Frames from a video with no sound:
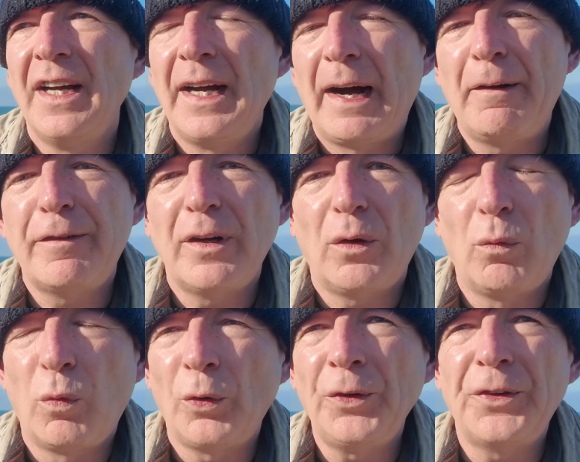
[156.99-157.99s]
However,
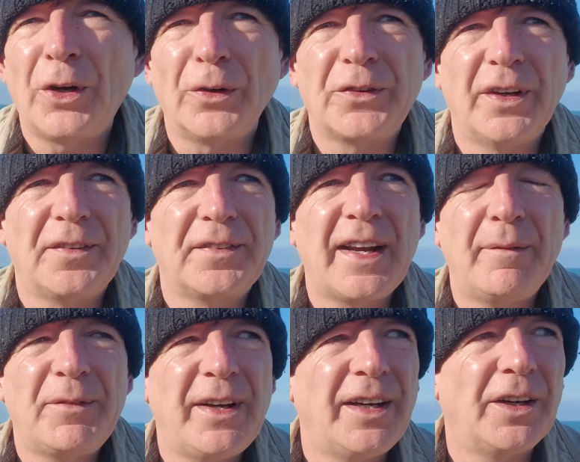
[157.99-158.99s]
one doctor
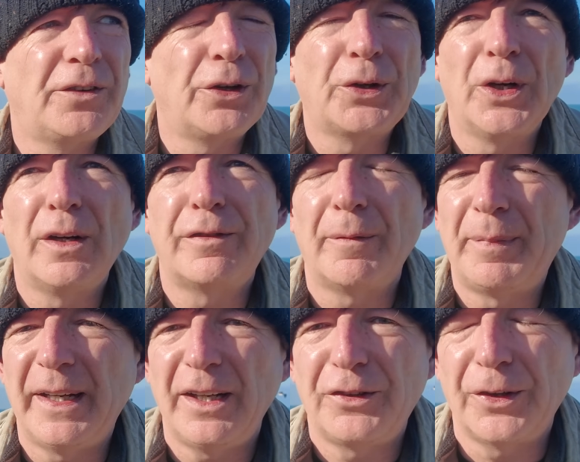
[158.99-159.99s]
stepped in and took over a
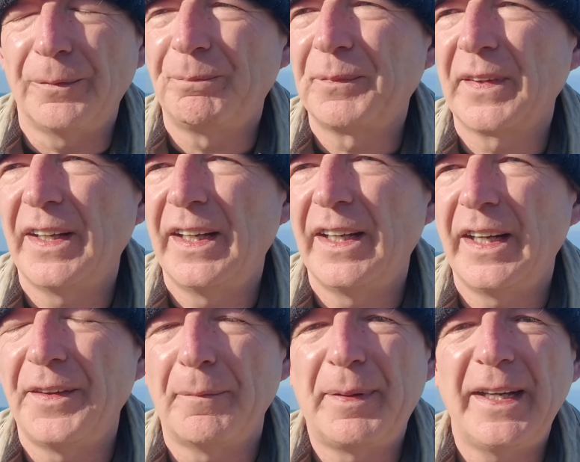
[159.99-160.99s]
patient,
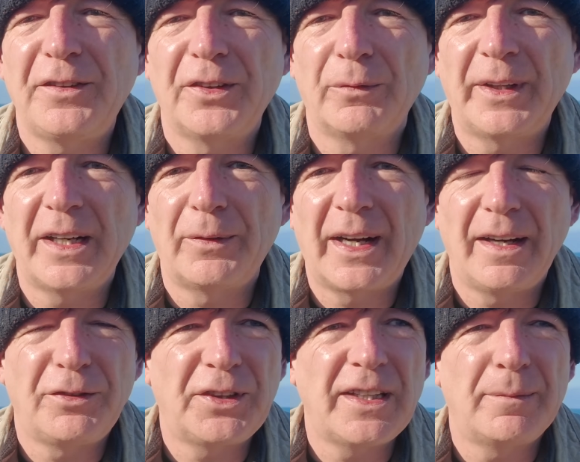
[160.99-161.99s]
and the patient, when he
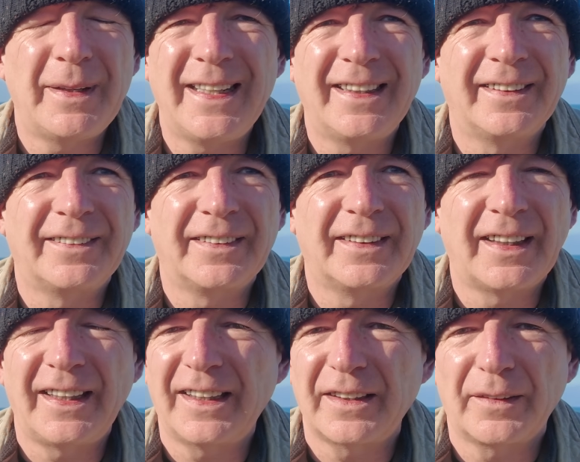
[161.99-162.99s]
arrived, she'd been
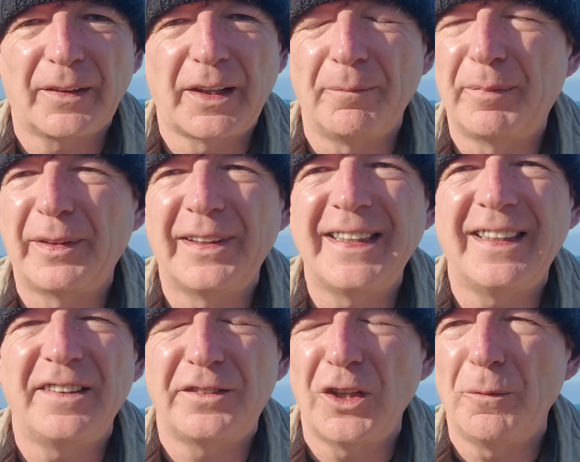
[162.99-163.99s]
like
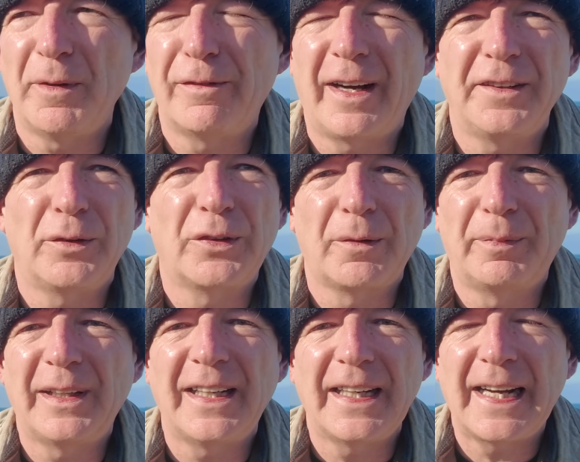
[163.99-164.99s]
completely stupefied. She was
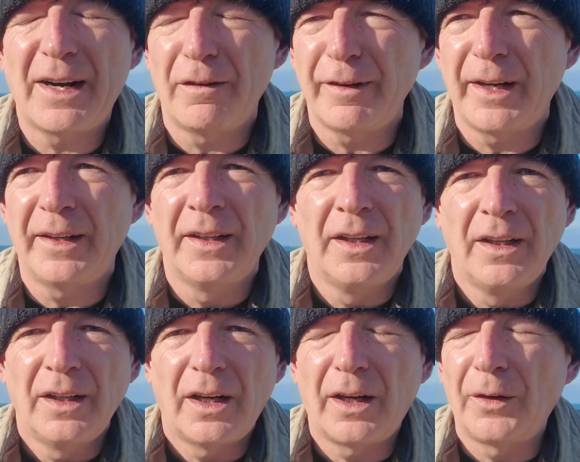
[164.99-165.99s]
completely out of it
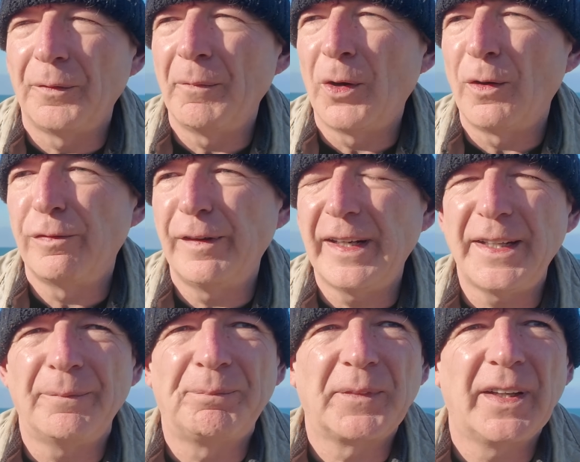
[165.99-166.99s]
on
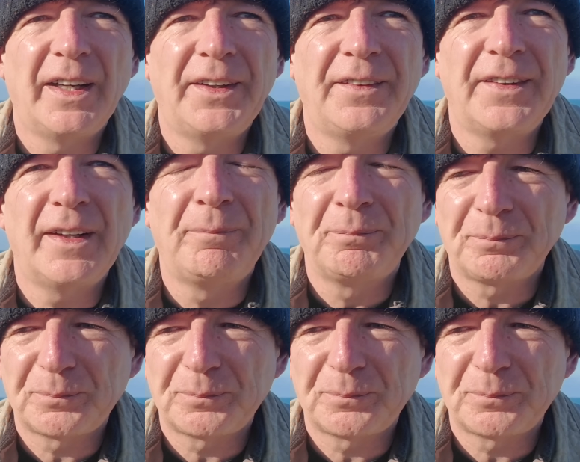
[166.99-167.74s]
morphine, and